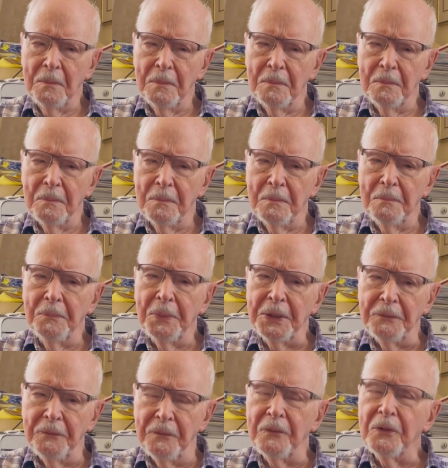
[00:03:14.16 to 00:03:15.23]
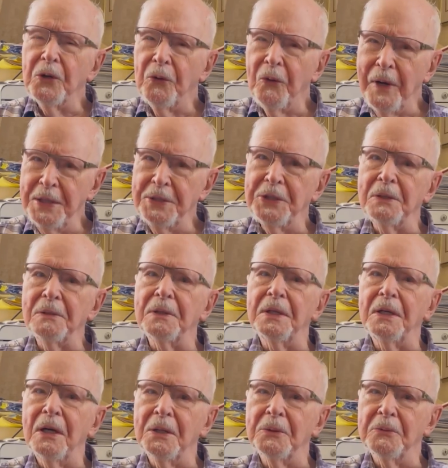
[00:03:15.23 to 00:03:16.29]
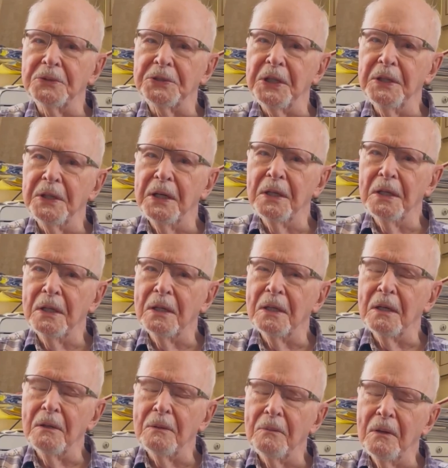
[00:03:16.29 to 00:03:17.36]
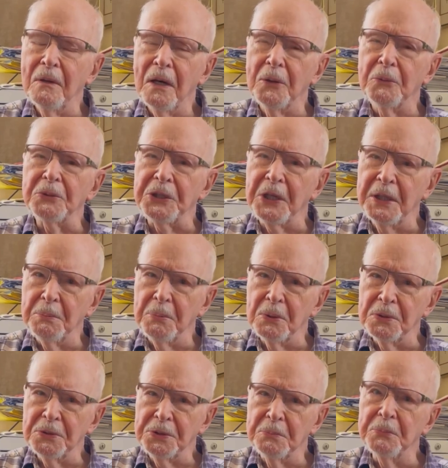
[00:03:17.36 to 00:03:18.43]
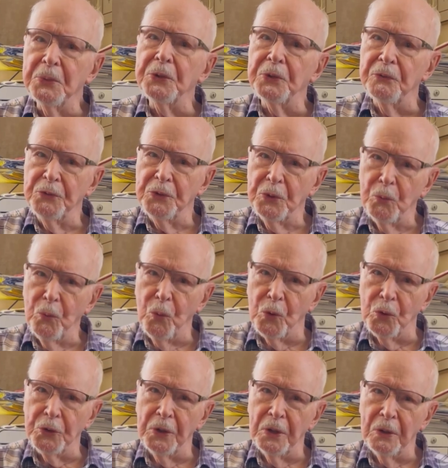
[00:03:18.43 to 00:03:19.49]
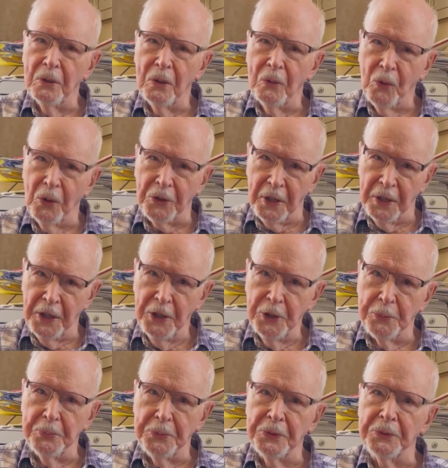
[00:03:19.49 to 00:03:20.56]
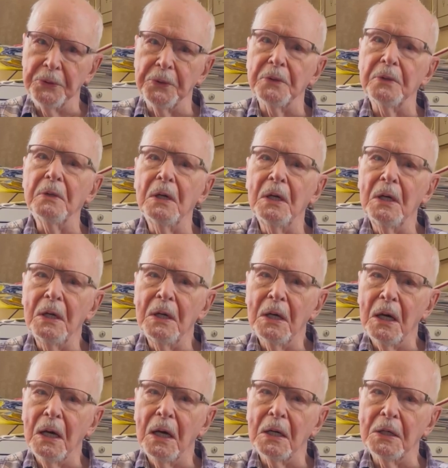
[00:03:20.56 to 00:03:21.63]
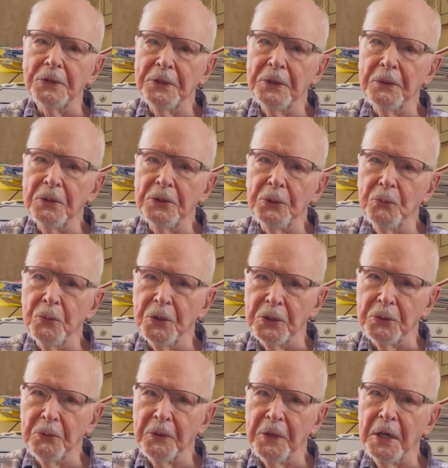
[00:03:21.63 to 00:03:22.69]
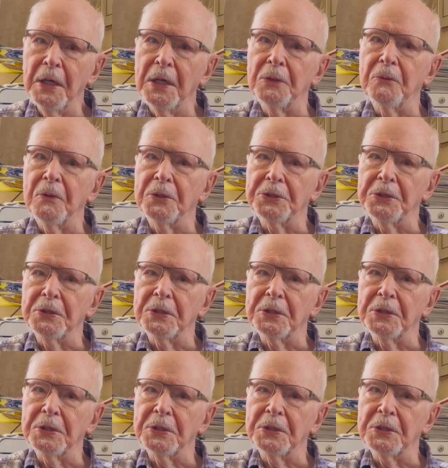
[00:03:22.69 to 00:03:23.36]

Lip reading: But gradually I was able to move toward what I hoped to do, to work with Carl Rogers.